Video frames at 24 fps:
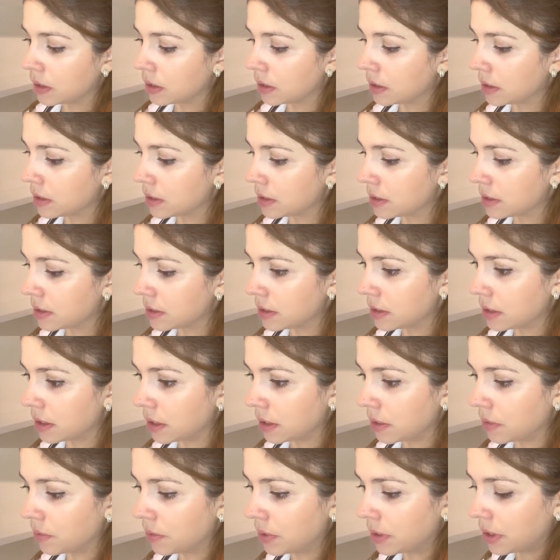Let's
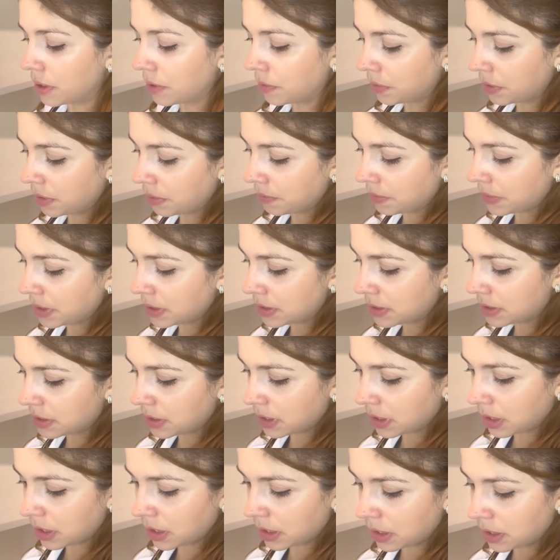see, what are we
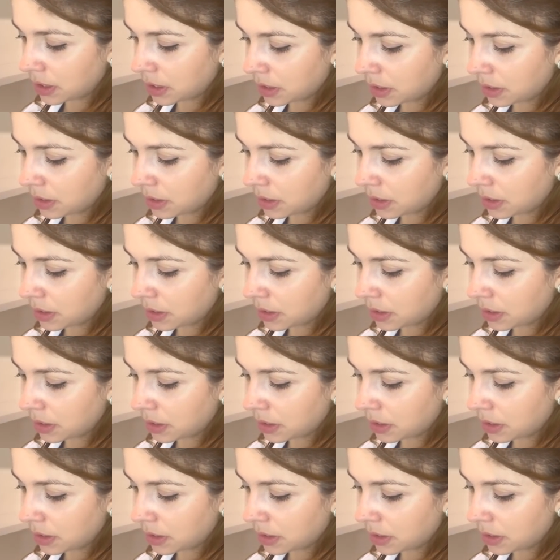missing?